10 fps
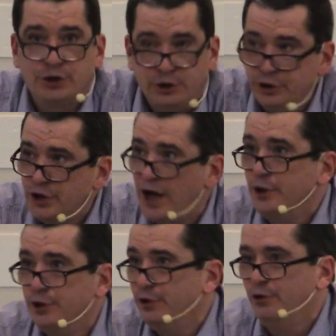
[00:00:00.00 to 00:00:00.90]
could
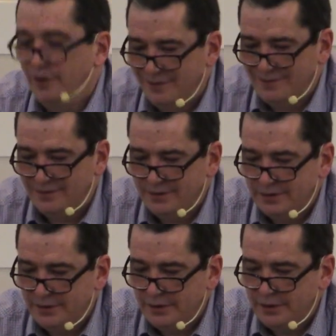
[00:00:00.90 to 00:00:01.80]
not do.
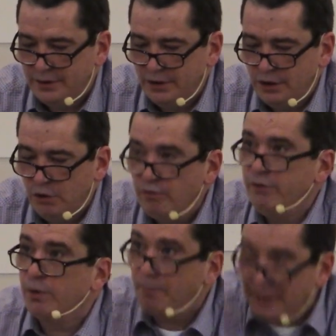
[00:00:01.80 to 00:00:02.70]
We
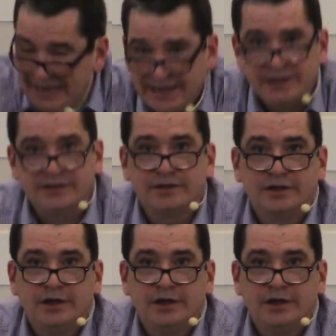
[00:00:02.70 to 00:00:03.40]
repent